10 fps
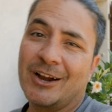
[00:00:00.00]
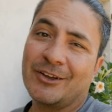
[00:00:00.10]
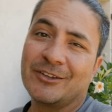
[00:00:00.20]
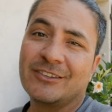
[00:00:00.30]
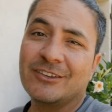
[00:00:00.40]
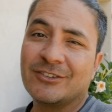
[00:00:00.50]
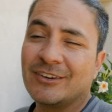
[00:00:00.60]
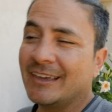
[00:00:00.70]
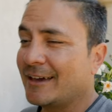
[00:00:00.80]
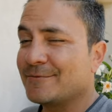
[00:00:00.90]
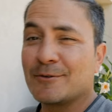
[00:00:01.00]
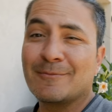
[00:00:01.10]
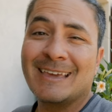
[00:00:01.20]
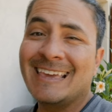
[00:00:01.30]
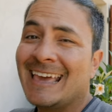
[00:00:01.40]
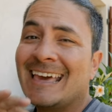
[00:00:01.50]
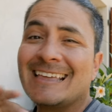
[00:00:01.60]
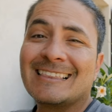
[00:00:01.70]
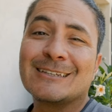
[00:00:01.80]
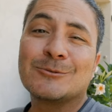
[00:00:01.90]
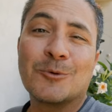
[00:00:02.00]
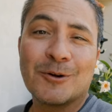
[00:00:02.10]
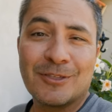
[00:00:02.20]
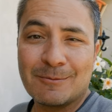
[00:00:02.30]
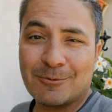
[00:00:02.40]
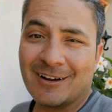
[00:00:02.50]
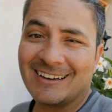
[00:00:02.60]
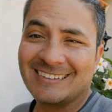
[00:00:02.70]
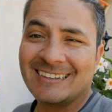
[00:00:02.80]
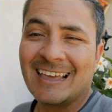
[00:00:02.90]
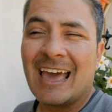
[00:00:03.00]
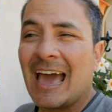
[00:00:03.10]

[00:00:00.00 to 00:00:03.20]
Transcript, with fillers: air conditioning, and for me, that's worth the price.